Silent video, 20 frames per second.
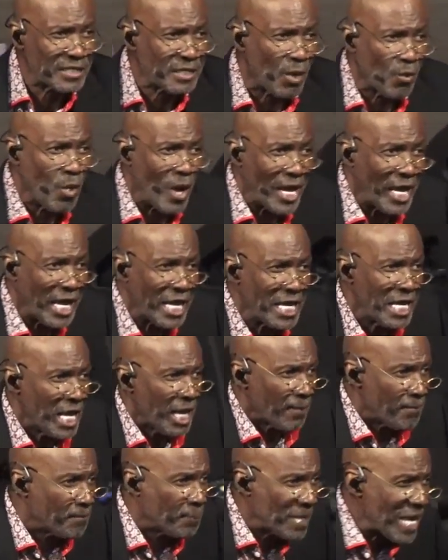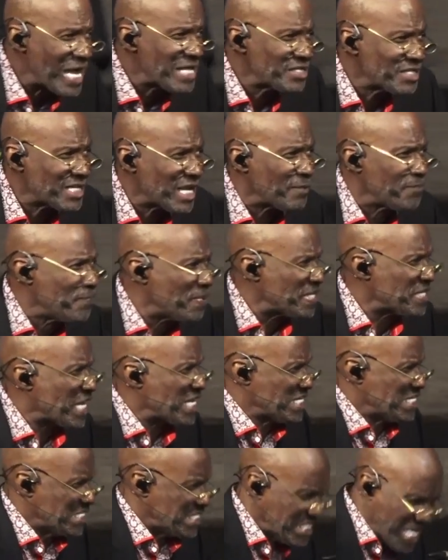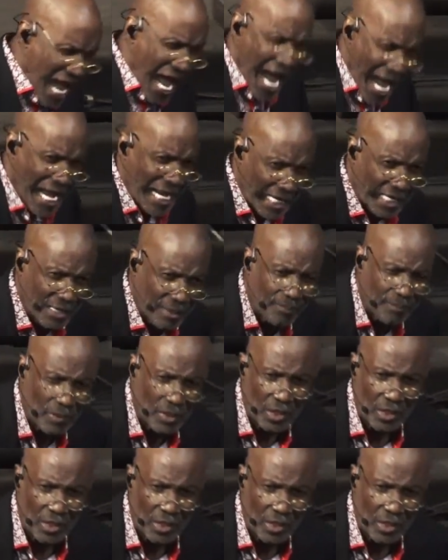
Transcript: away. Blessed be the name